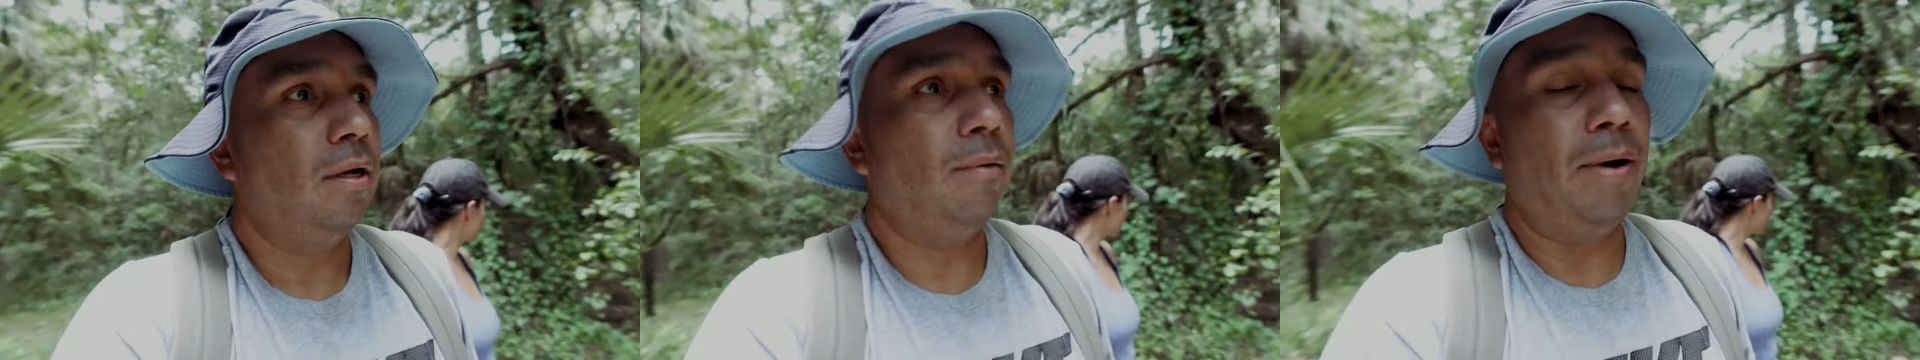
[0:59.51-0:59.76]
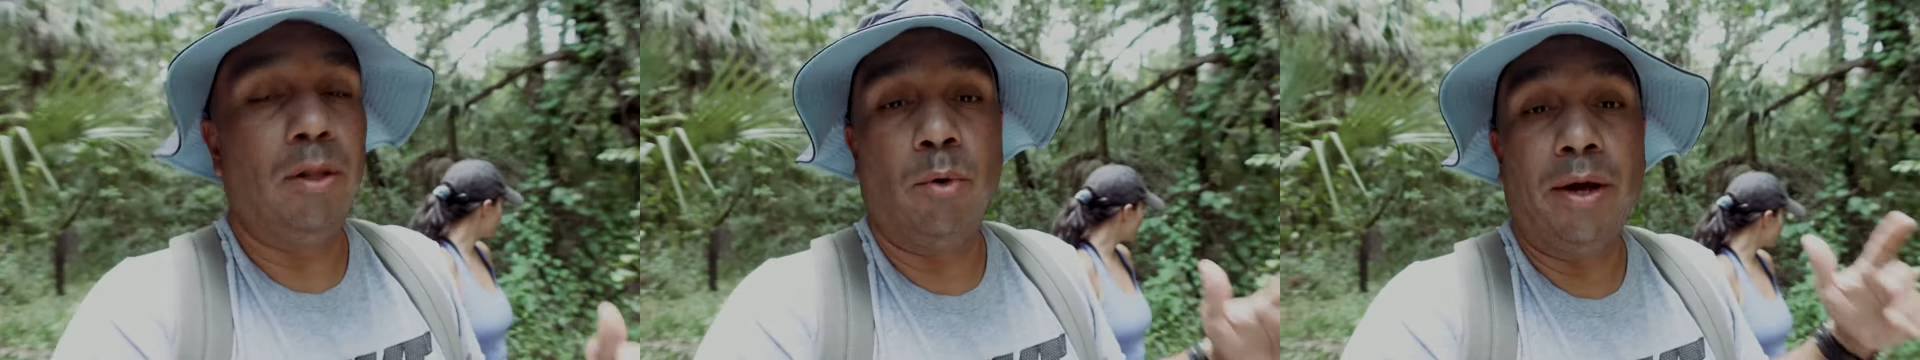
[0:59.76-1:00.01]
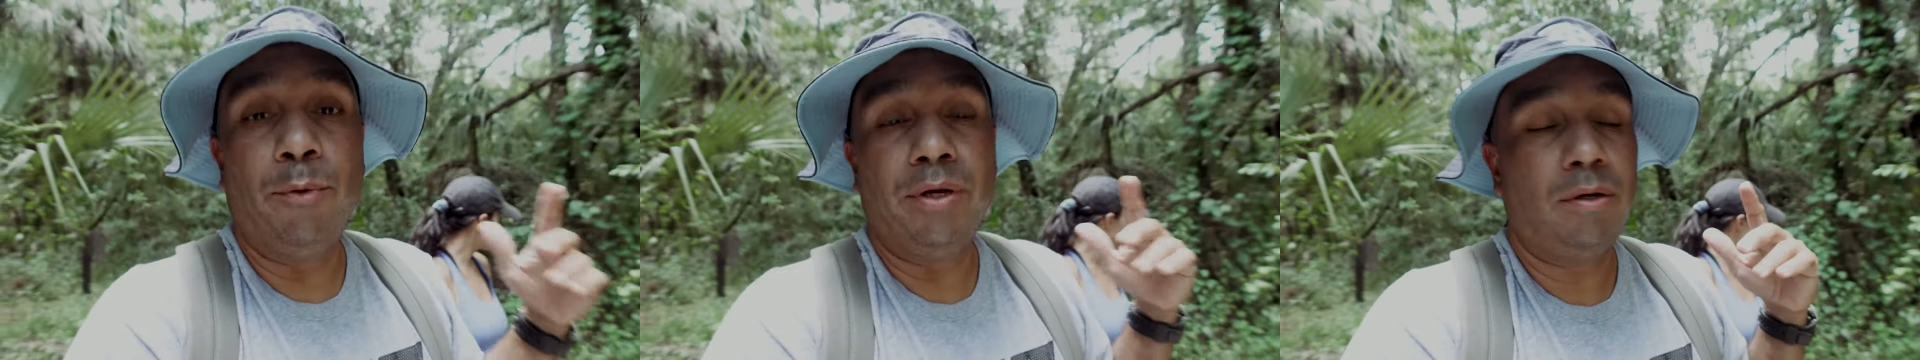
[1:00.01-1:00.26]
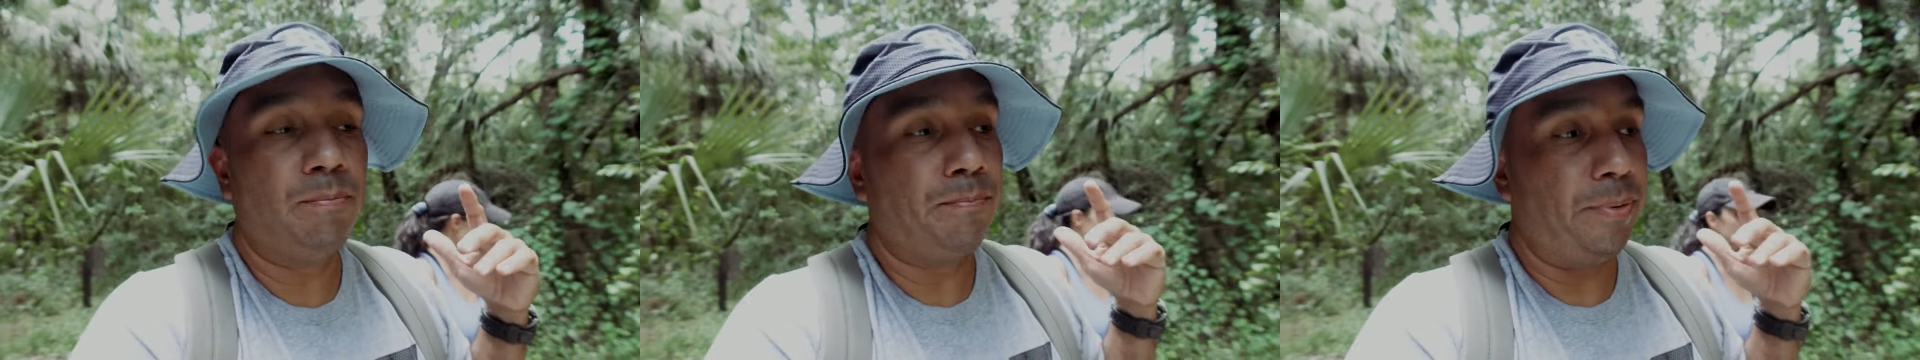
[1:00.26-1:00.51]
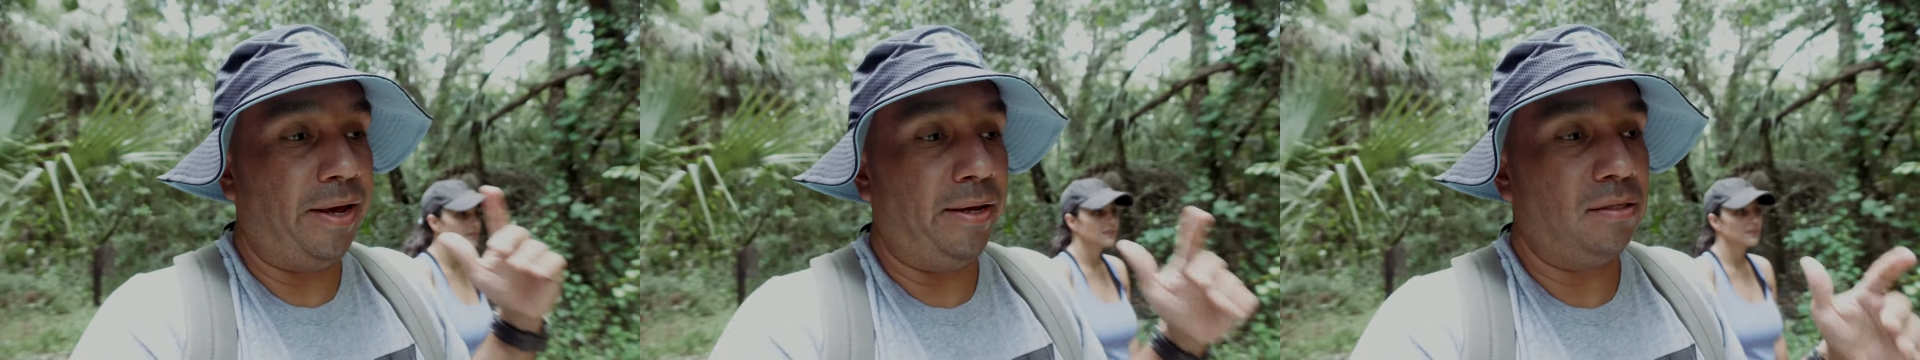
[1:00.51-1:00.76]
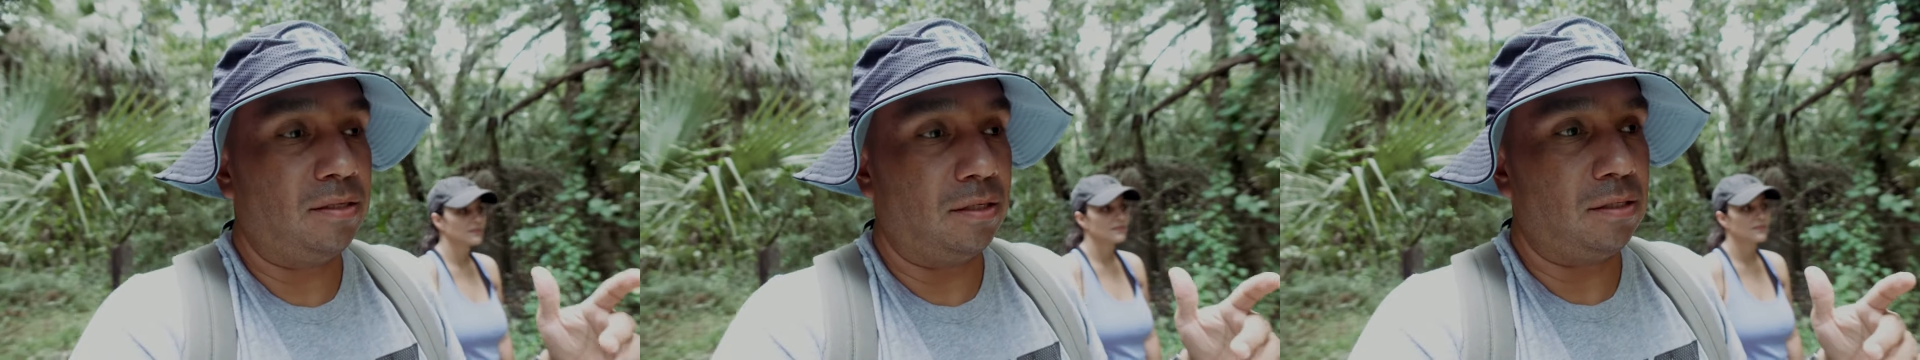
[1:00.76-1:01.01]
Uh, by the way, we
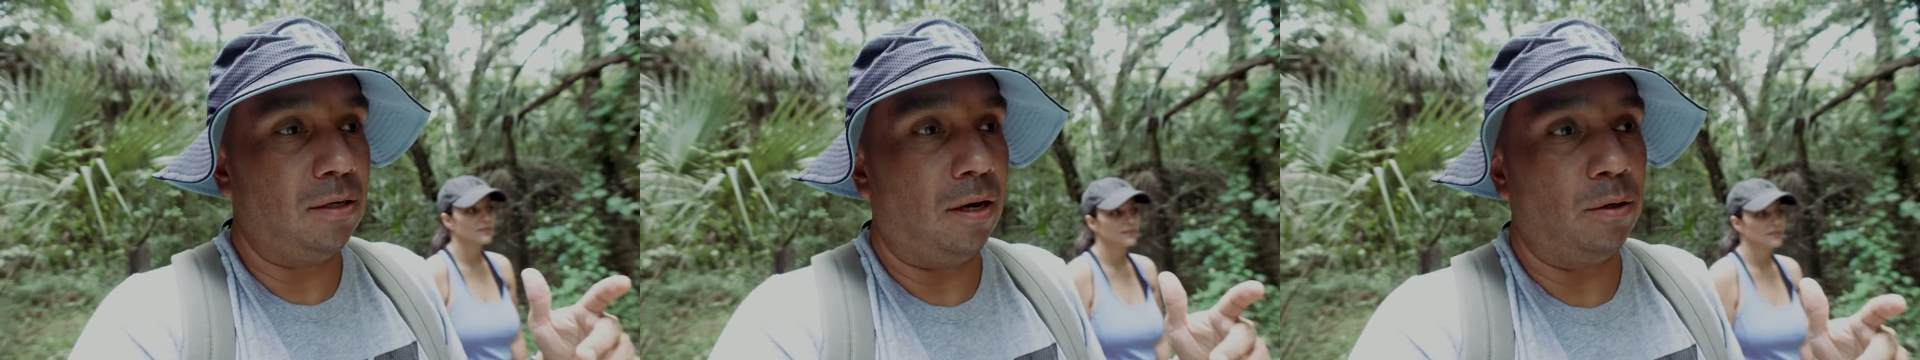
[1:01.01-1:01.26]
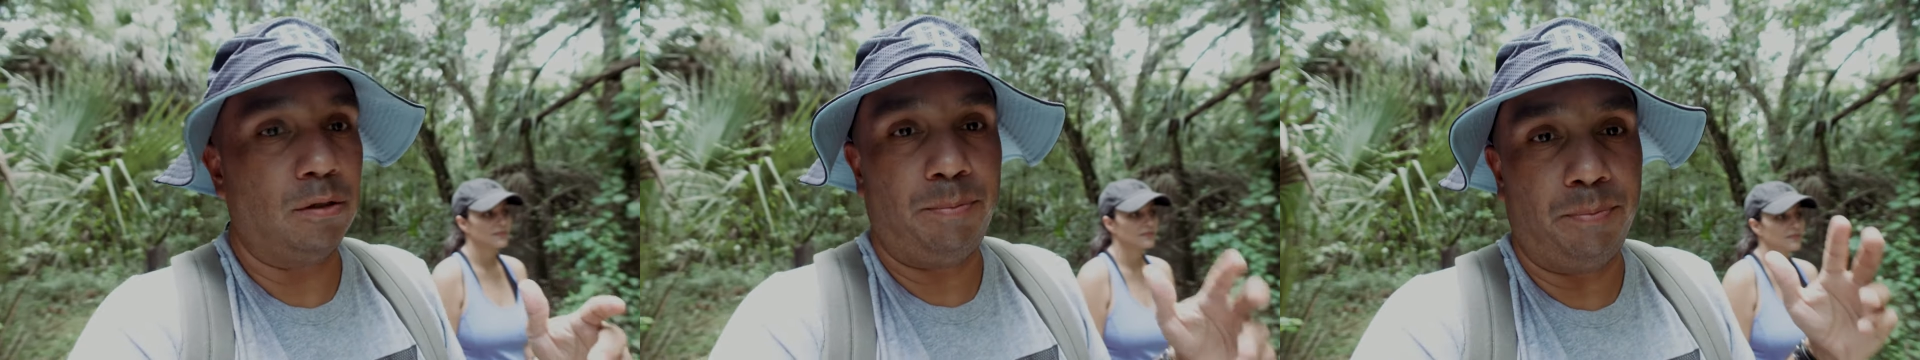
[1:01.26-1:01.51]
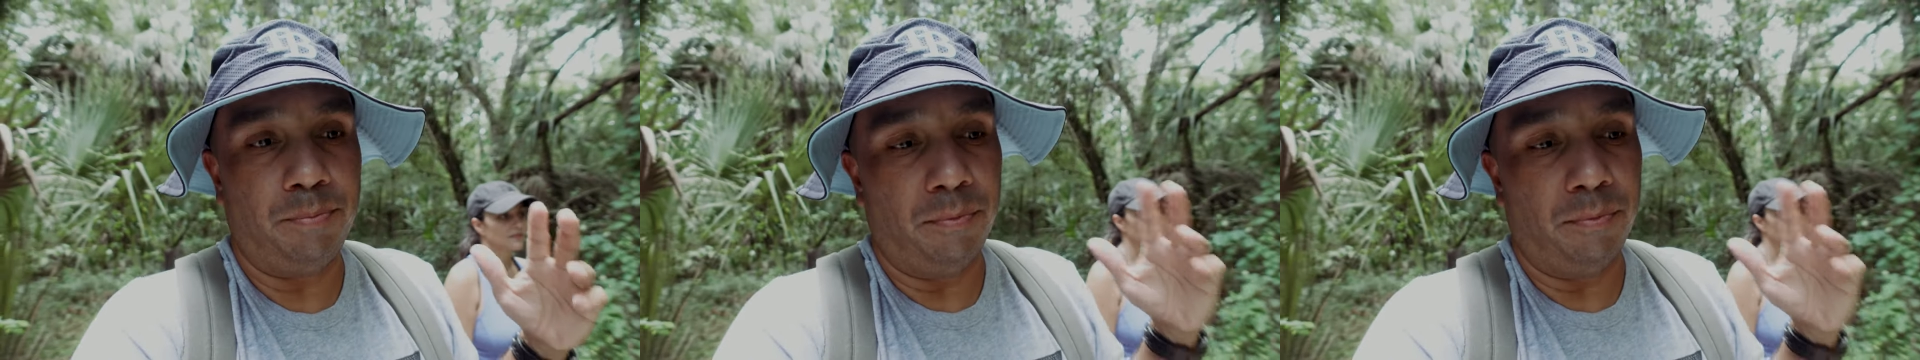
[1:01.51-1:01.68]
paid $6